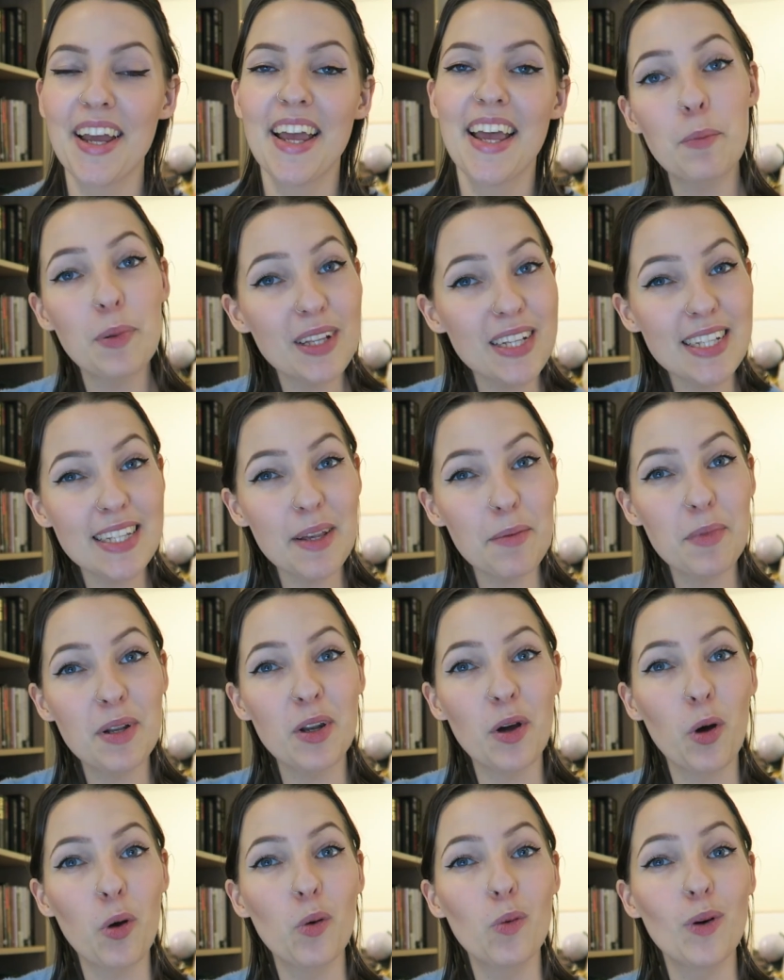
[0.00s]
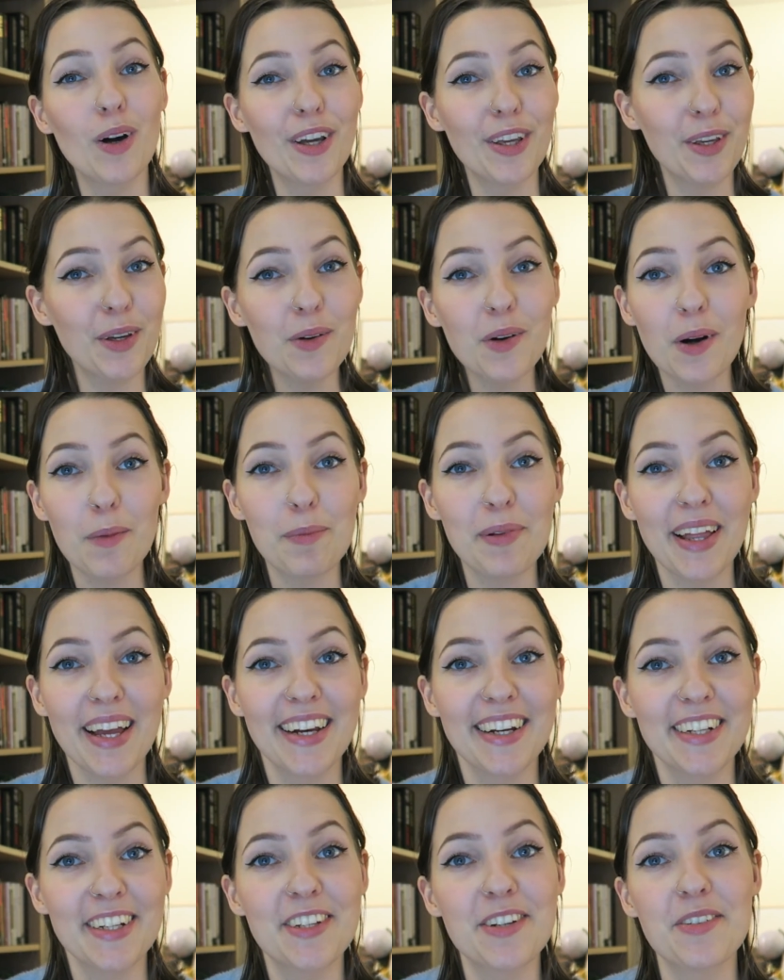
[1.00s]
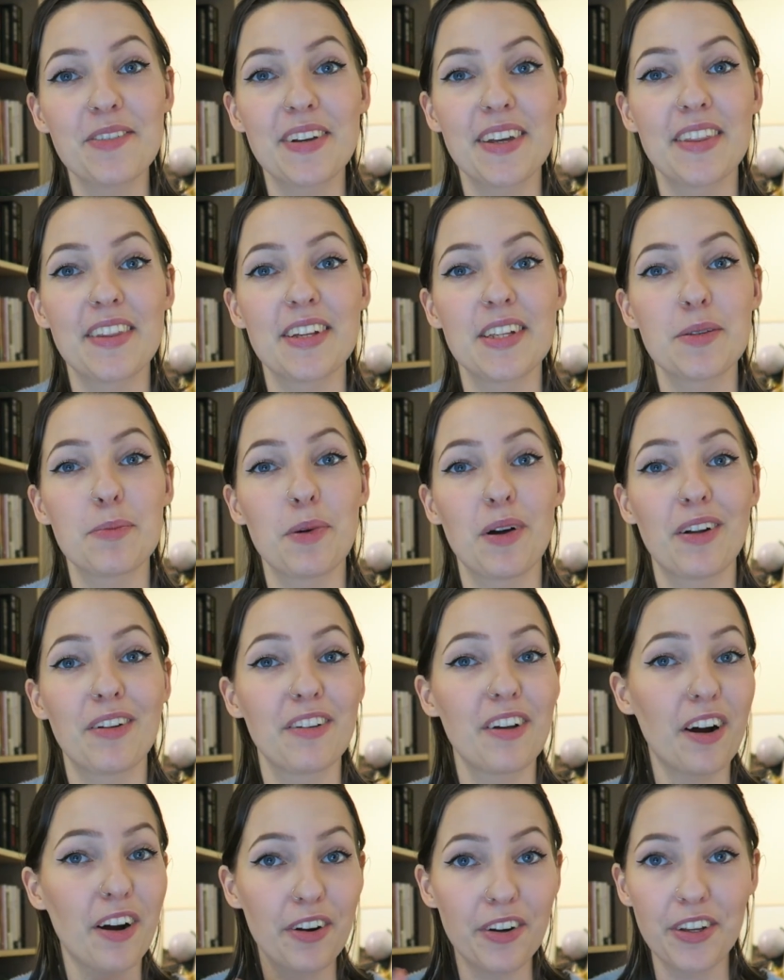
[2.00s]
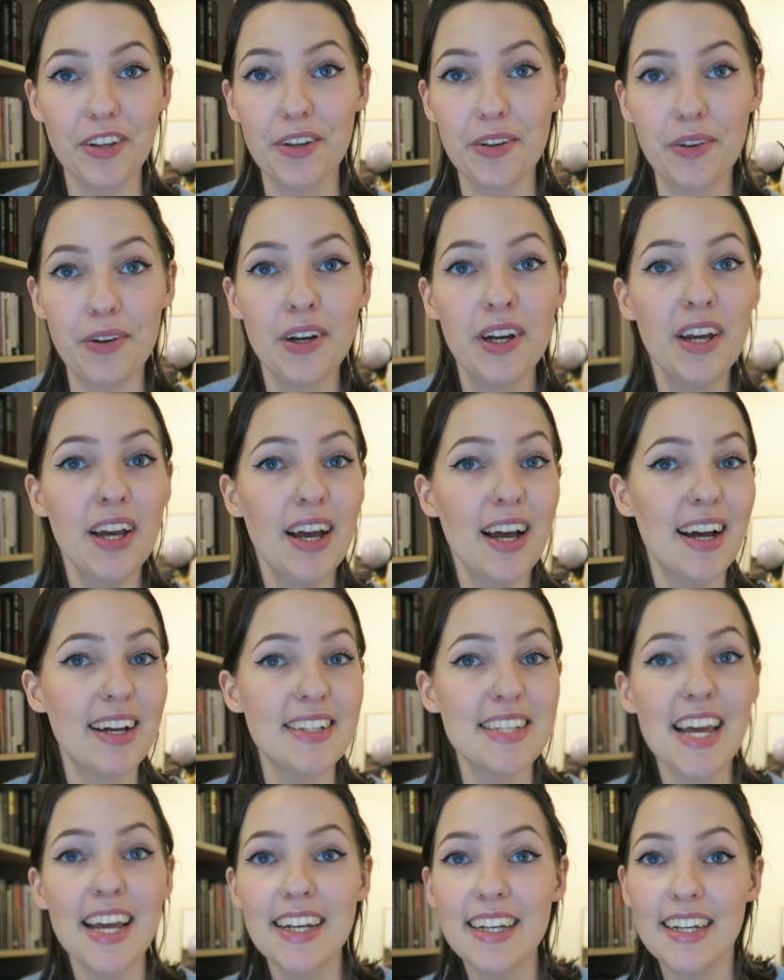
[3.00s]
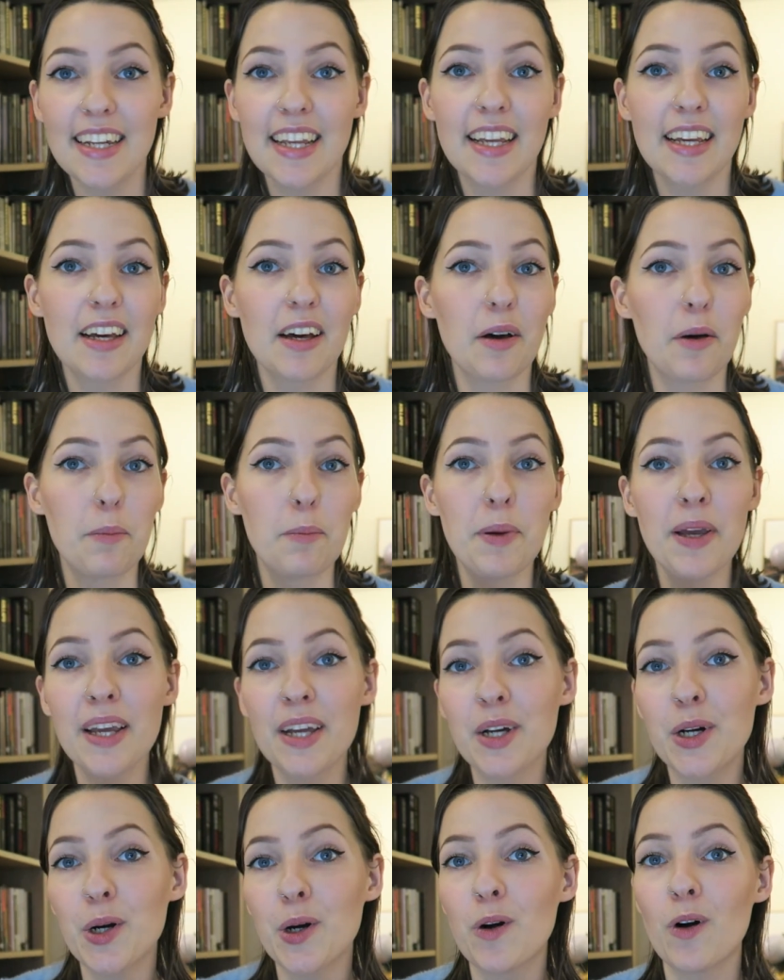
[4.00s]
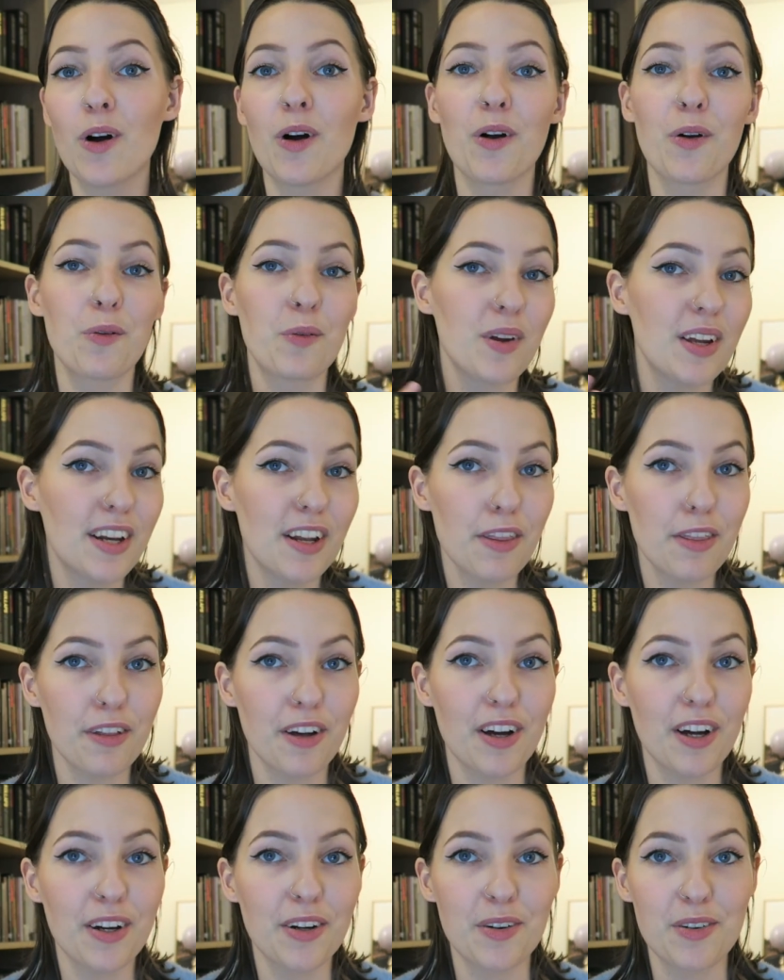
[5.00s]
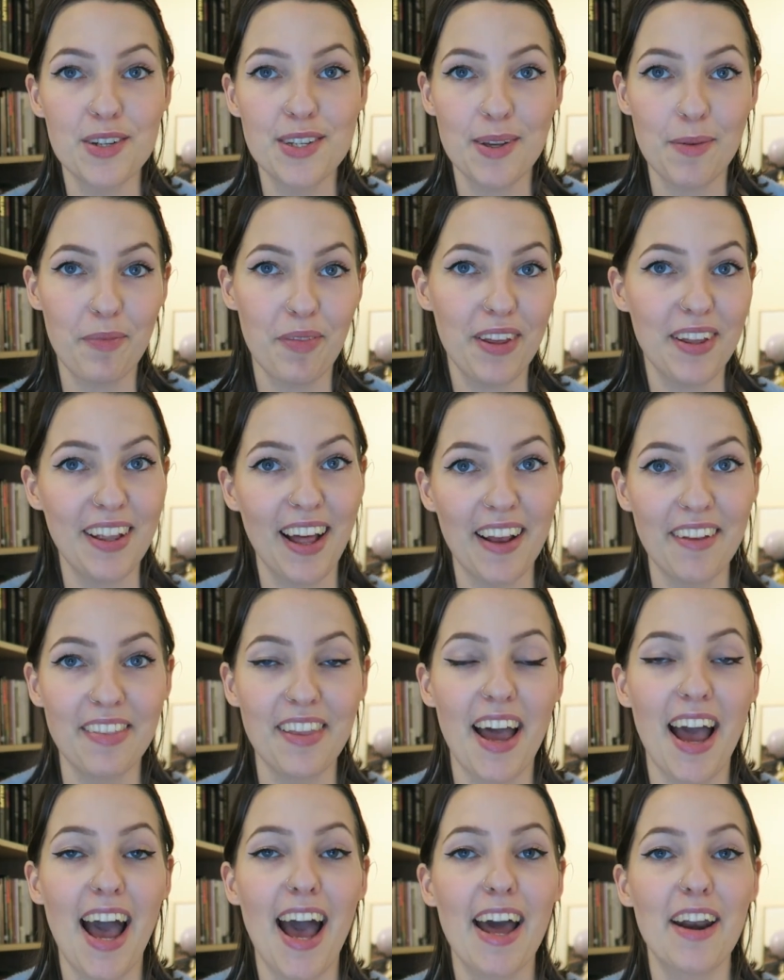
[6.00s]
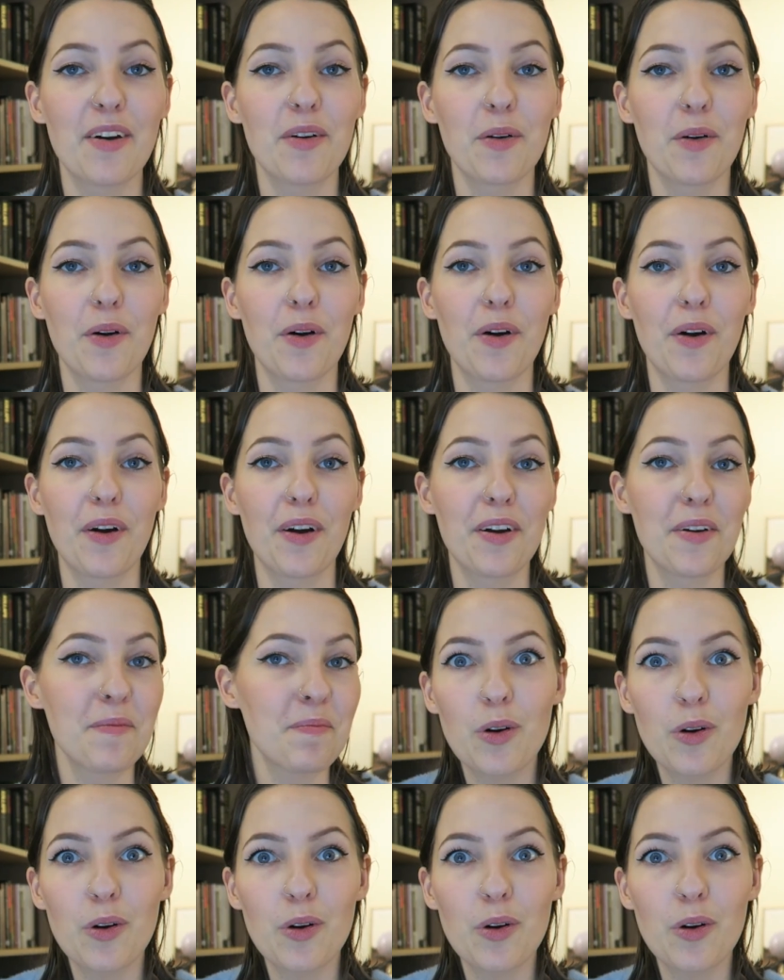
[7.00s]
And please let me know what you are planning to read this month. Are you attending a bingo or a readathon or something like that? Or